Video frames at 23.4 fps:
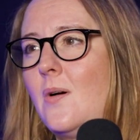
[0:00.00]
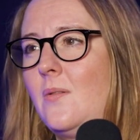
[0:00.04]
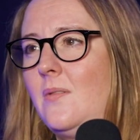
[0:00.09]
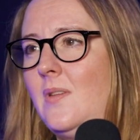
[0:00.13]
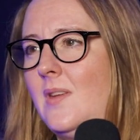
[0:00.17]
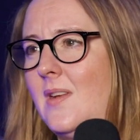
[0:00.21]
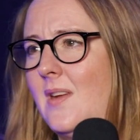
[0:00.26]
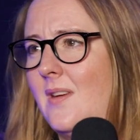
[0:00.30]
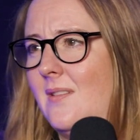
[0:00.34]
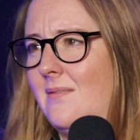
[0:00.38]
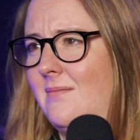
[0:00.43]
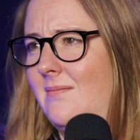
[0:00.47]

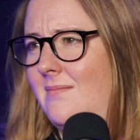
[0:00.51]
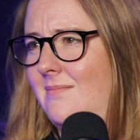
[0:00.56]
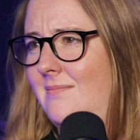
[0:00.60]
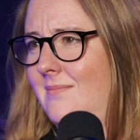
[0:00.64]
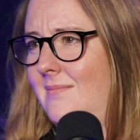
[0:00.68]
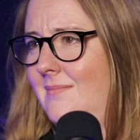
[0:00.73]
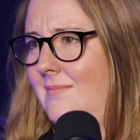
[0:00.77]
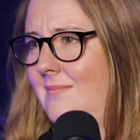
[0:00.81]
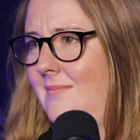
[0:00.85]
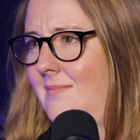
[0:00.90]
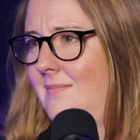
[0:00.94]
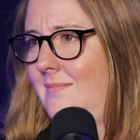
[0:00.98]

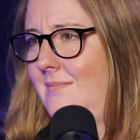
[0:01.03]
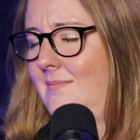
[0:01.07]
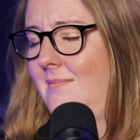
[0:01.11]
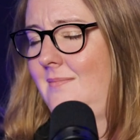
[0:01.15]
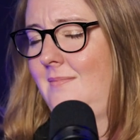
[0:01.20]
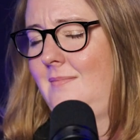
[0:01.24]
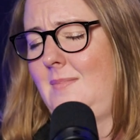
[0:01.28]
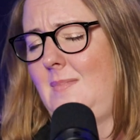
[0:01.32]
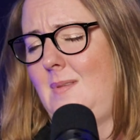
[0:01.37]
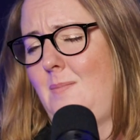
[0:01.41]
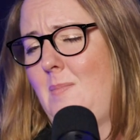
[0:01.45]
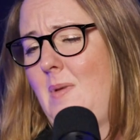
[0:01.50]

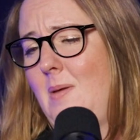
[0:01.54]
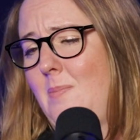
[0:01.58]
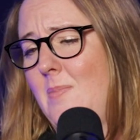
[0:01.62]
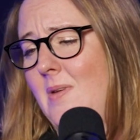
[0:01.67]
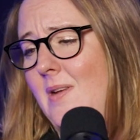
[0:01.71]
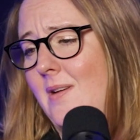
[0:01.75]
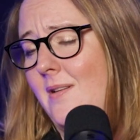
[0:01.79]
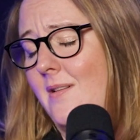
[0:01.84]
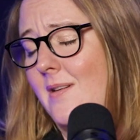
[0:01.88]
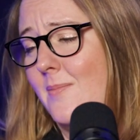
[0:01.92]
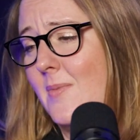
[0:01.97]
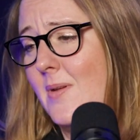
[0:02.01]
they made me
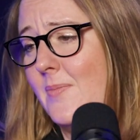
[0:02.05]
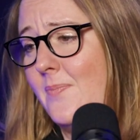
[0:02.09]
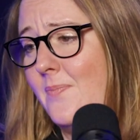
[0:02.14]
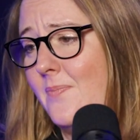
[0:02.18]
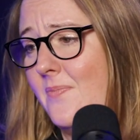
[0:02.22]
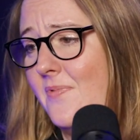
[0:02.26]
look at my